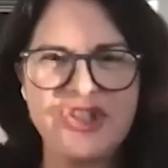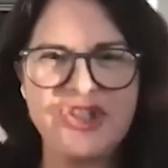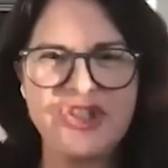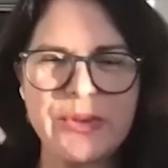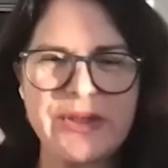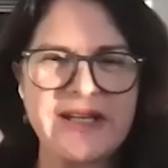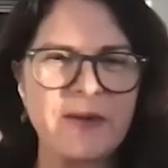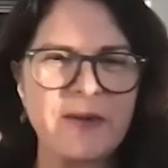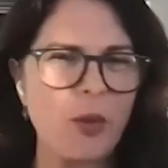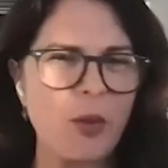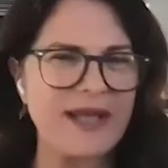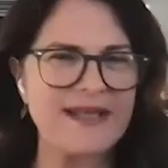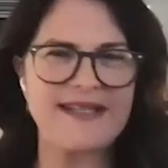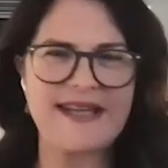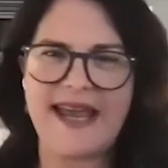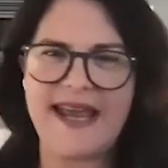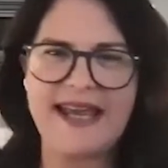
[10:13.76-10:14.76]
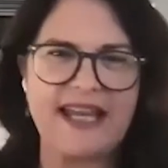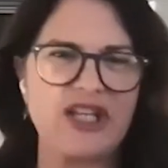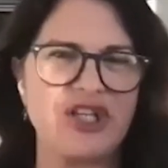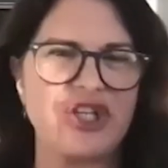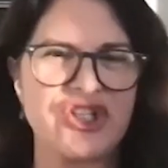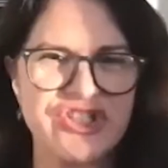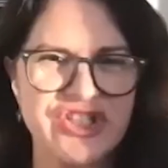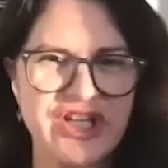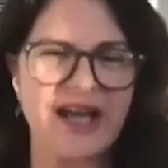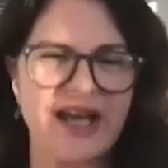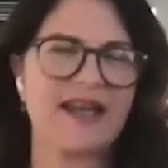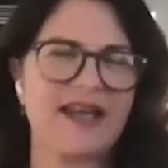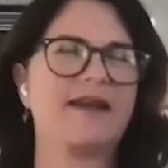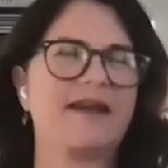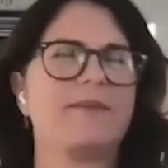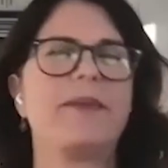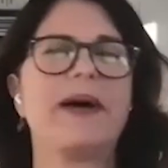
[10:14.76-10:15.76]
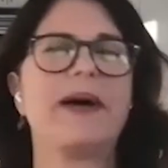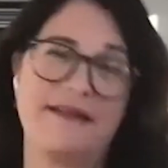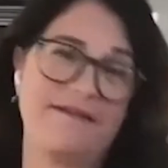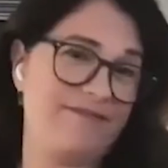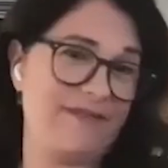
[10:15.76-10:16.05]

do it in one take and you're done. But